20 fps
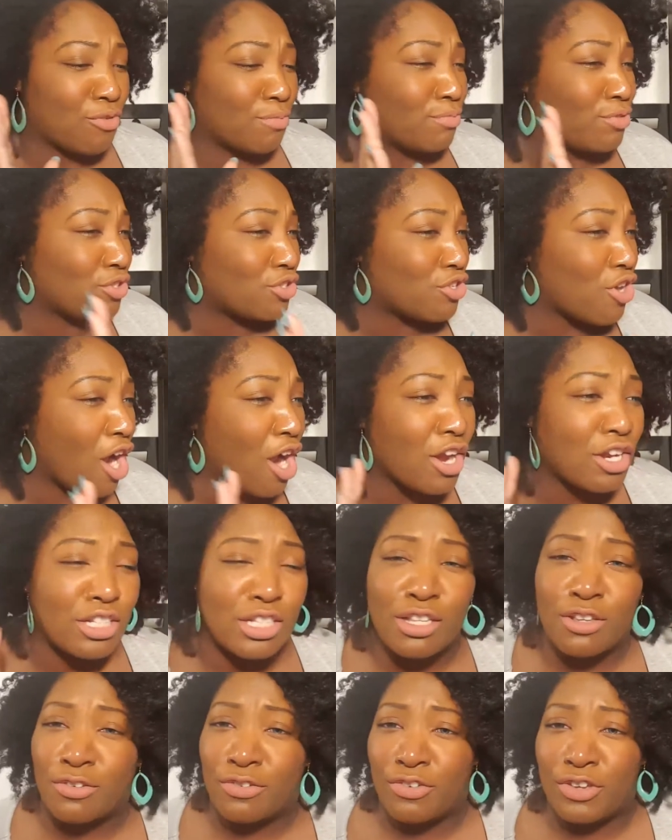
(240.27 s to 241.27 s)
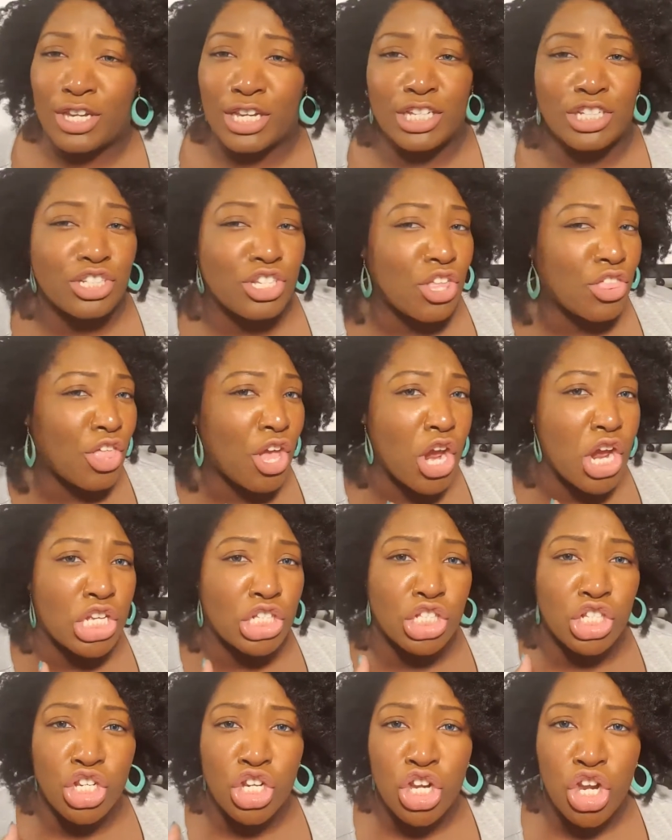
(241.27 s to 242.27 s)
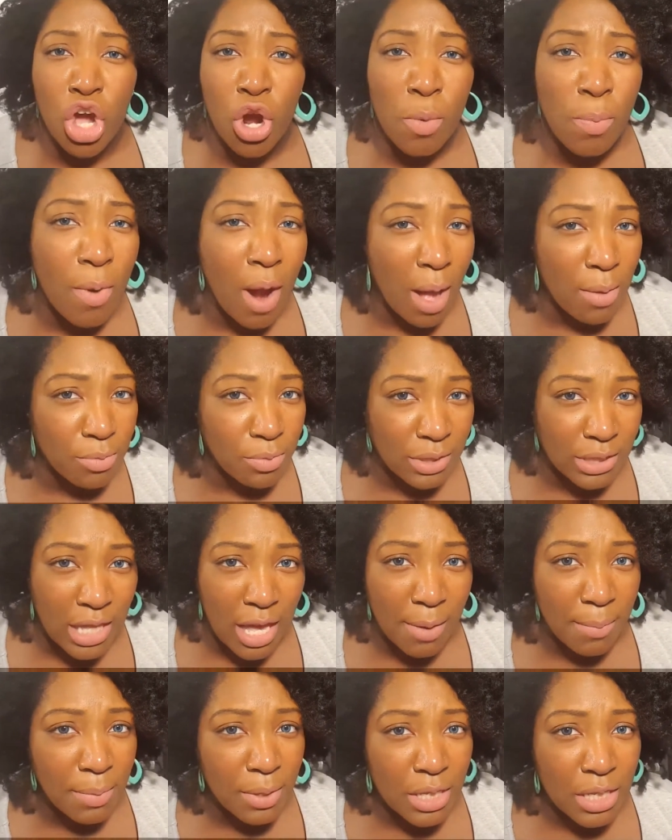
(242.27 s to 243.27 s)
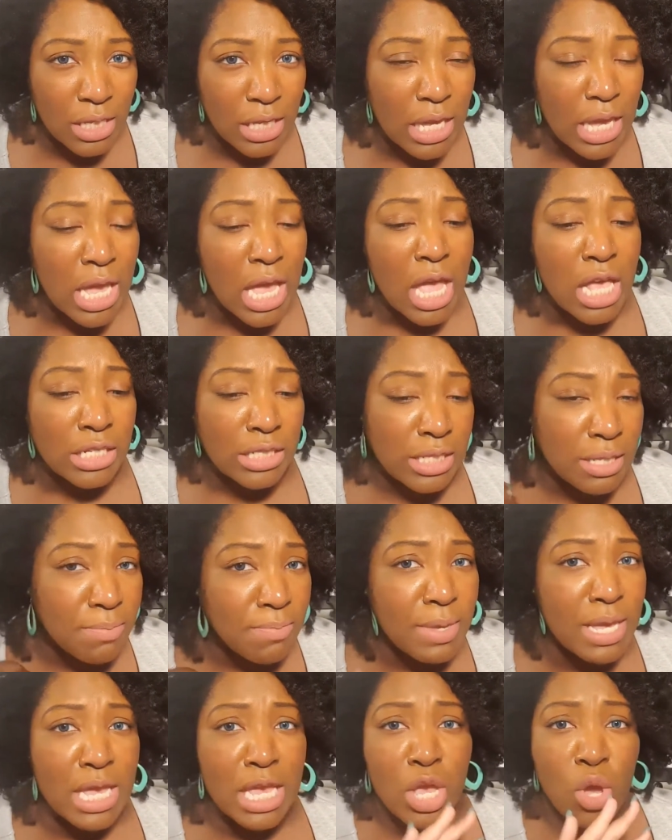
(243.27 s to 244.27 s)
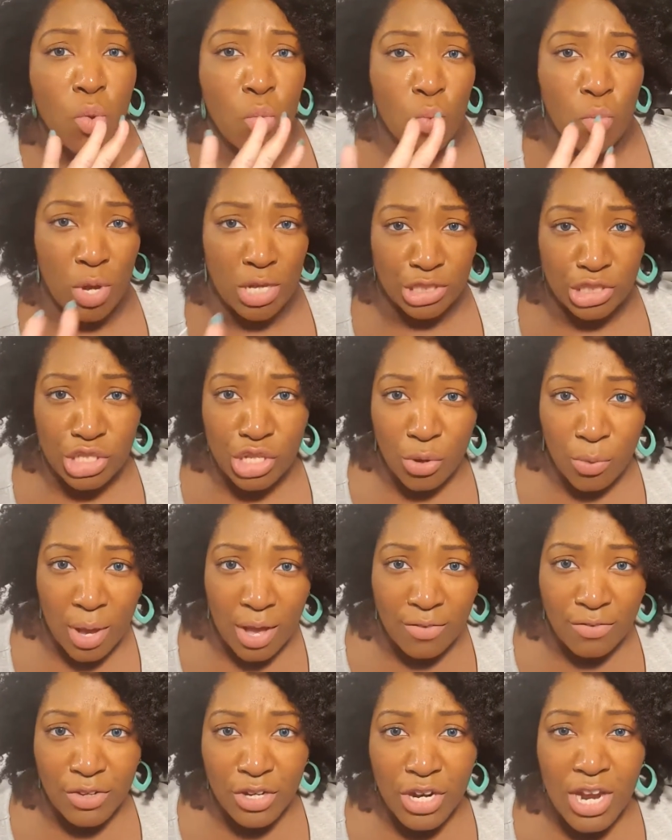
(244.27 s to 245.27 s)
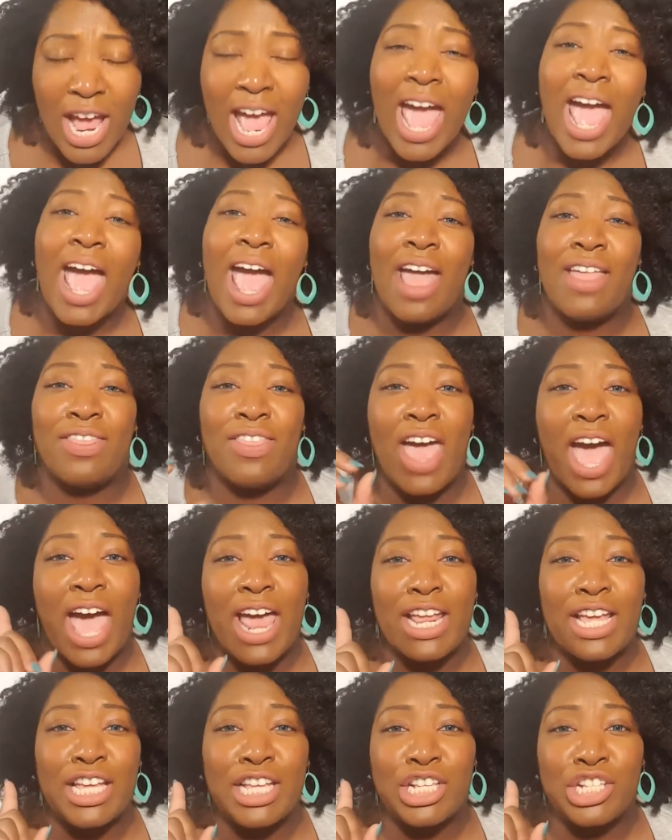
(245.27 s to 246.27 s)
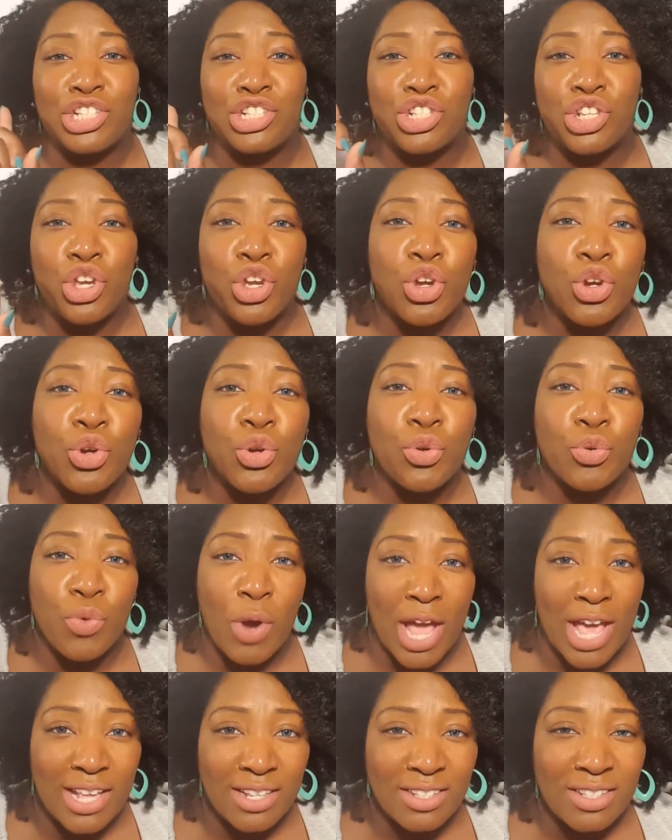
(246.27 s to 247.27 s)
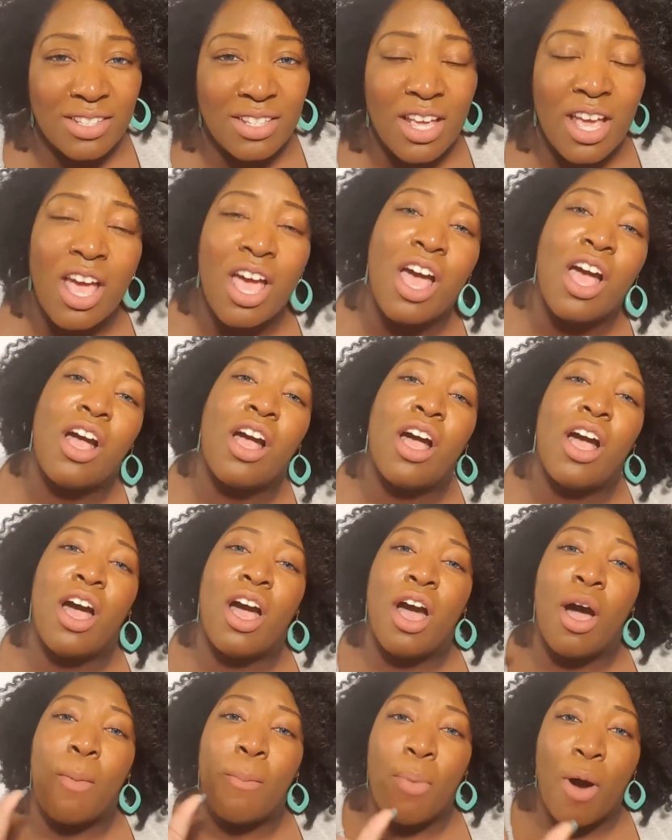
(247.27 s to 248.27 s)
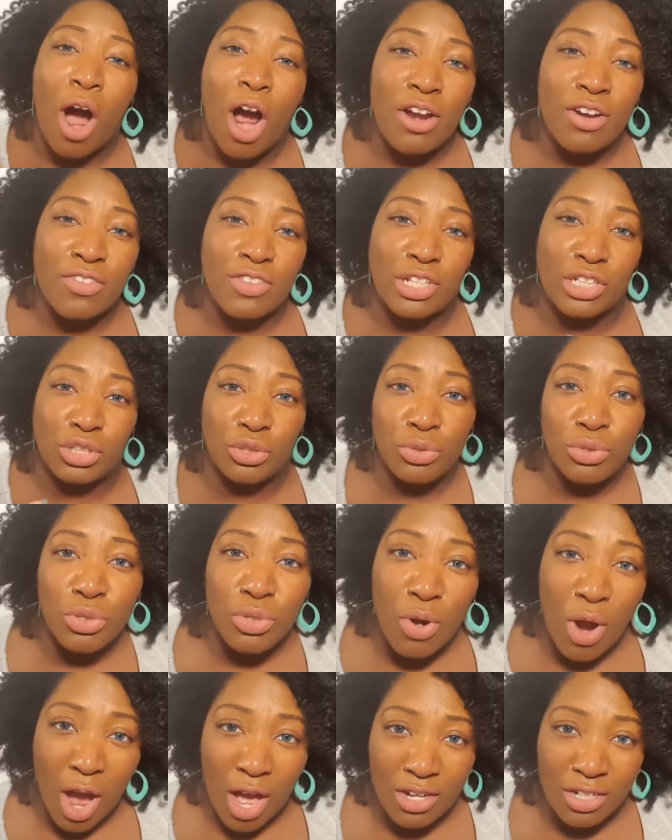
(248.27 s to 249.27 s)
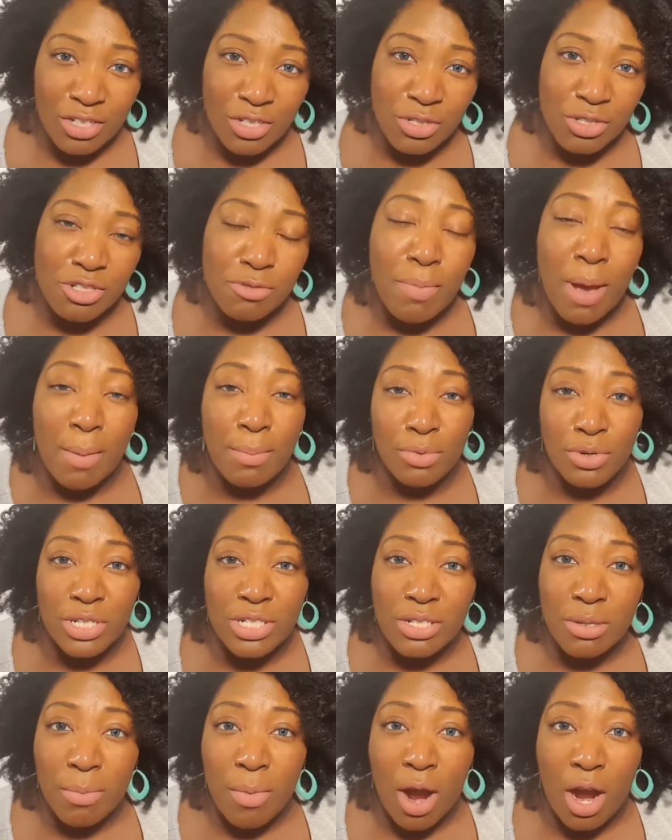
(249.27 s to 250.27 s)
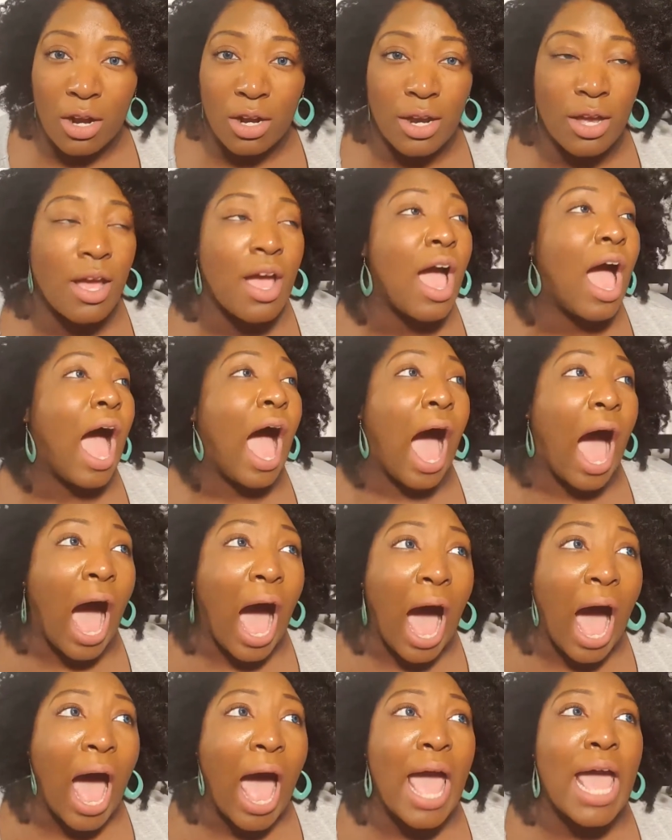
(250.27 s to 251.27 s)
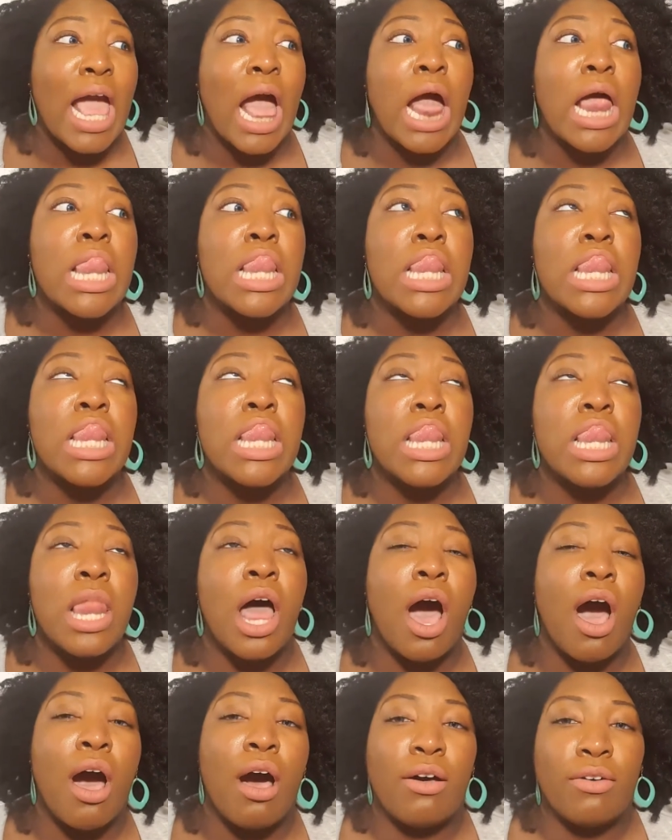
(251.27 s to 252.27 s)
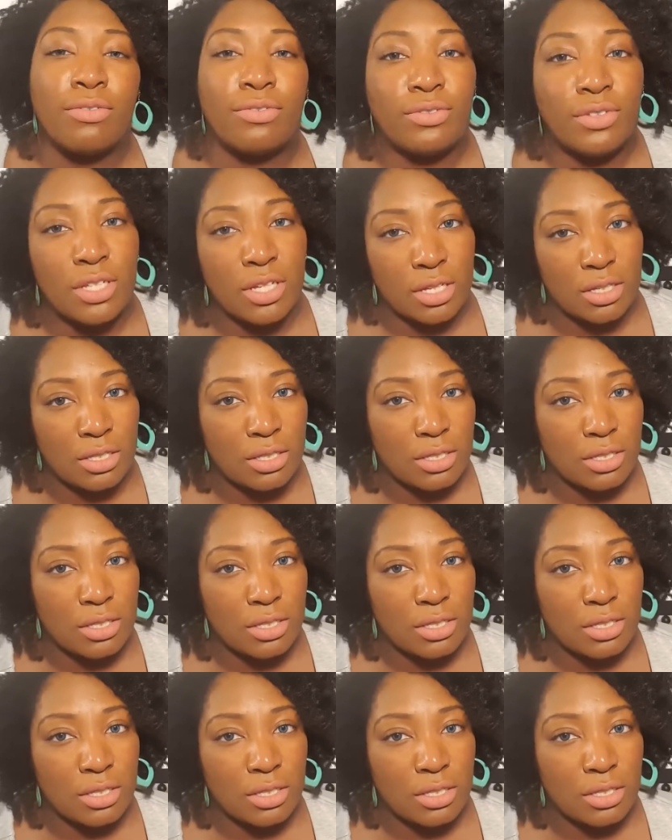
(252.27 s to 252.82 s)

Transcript: from start to finish. There is no problem with that book to me whatsoever, and that is Cress, part of the Lunar Chronicles by Marissa Meyer. I loved,